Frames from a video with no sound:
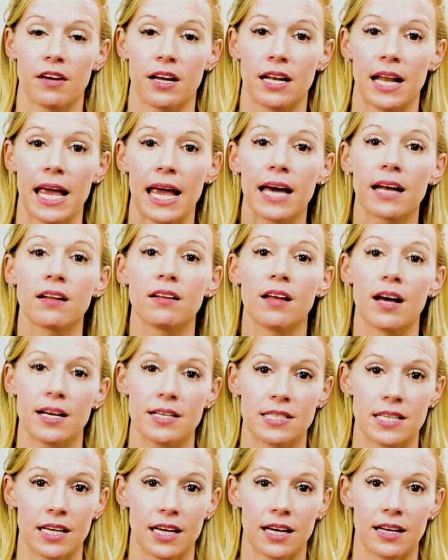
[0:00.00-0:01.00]
and
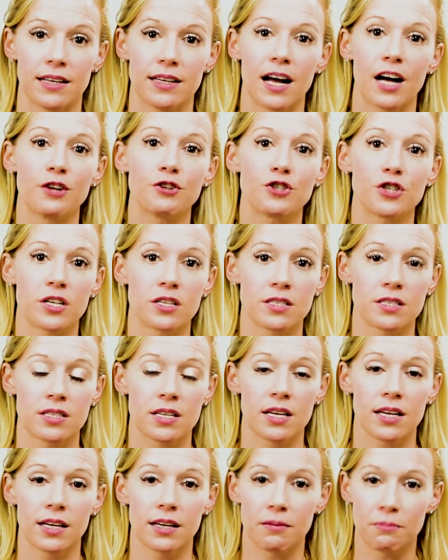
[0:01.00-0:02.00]
analyzing it, not just
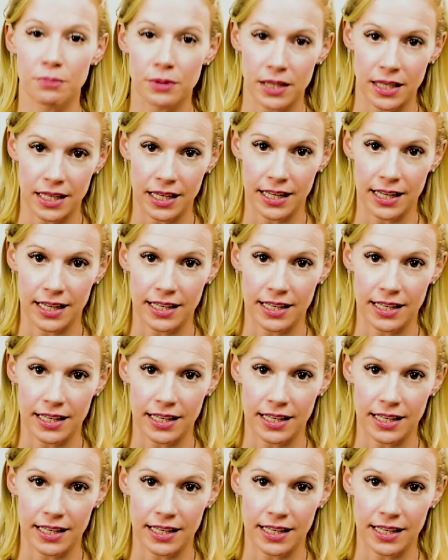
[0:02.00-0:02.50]
completing